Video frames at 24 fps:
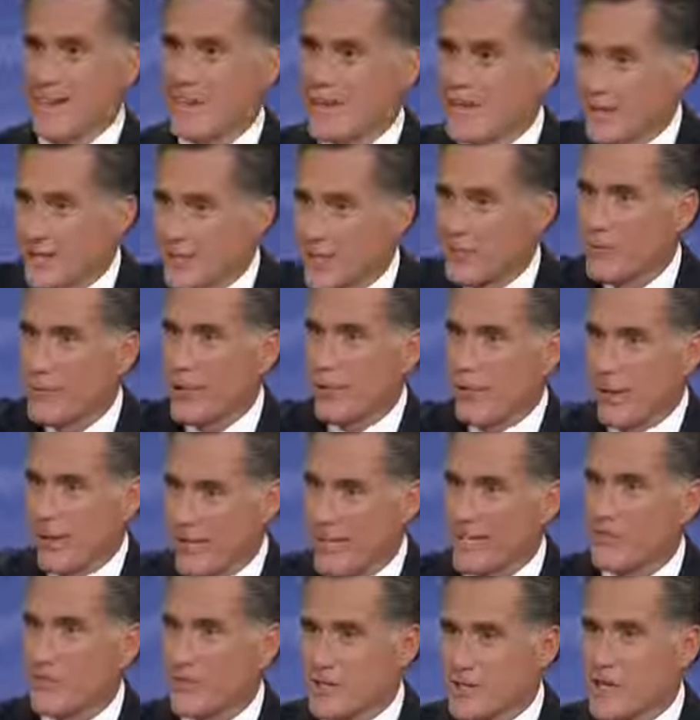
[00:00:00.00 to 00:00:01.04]
and you can never
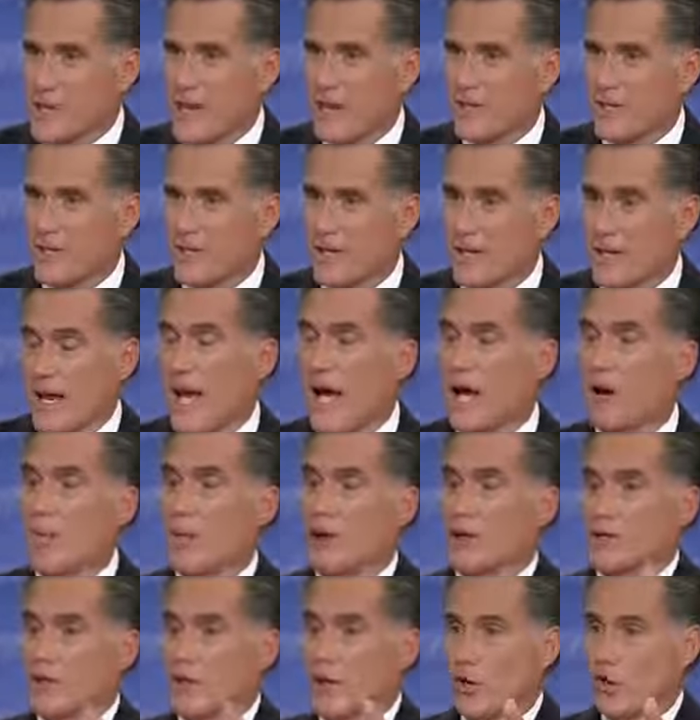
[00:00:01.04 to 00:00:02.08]
quite get the job done. I
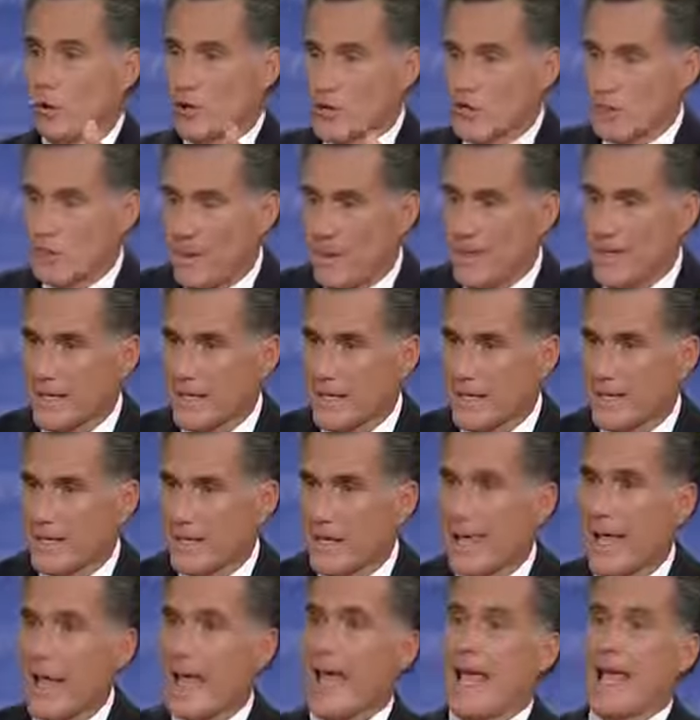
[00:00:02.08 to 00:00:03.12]
want to lower spending